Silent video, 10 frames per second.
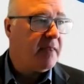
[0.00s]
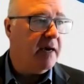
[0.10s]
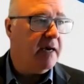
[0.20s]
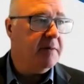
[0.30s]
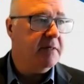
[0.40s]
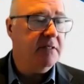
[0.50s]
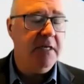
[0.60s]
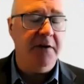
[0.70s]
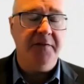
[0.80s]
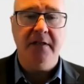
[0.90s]
uh,
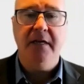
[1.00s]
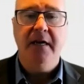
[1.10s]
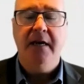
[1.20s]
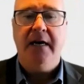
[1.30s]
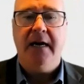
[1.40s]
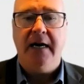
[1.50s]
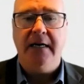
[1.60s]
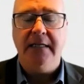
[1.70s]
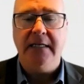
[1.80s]
given uh,